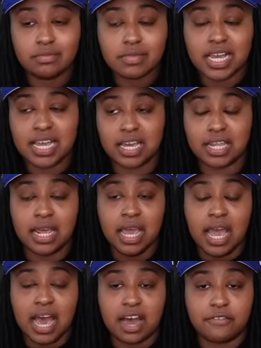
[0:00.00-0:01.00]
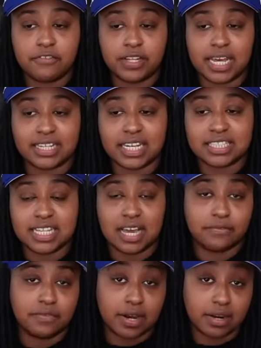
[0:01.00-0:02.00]
And I feel like that's
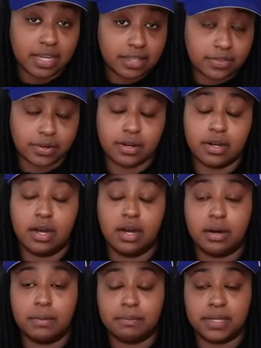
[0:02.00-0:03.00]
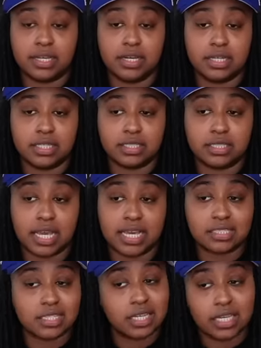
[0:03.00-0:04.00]
not fair either, um, because
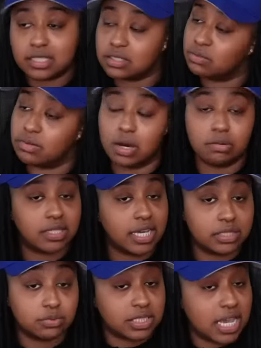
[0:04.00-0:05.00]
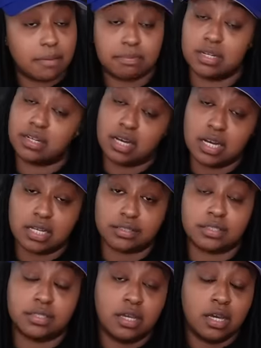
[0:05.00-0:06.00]
as kids, you know, things was happening to
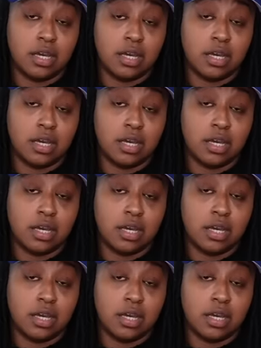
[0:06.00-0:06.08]
us,